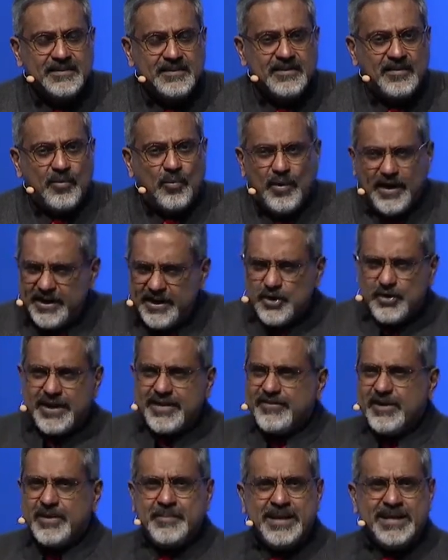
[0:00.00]
Why are you
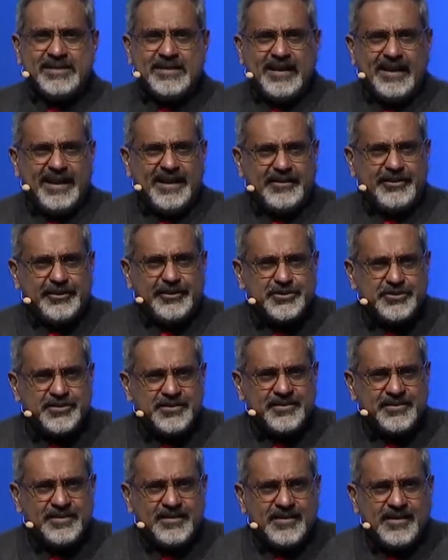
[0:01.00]
giving me the letters?
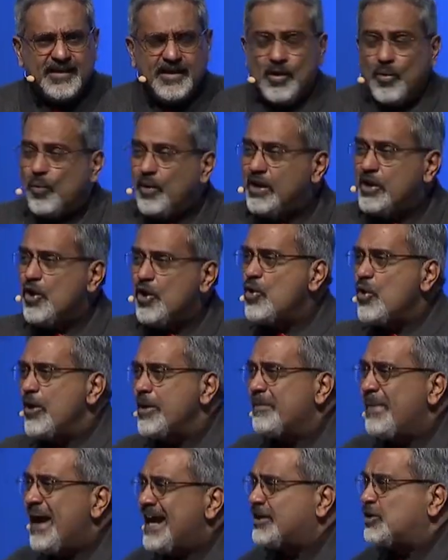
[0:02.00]
Well, you're going
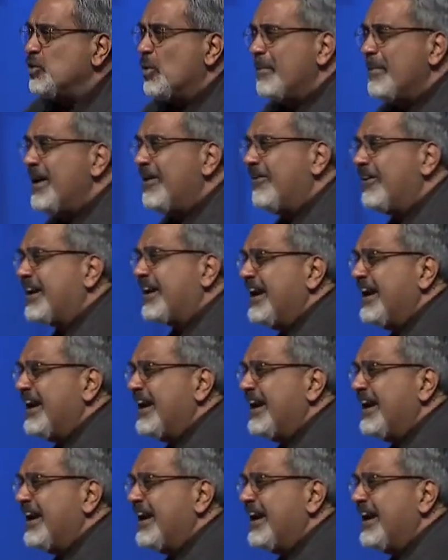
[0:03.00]
back to America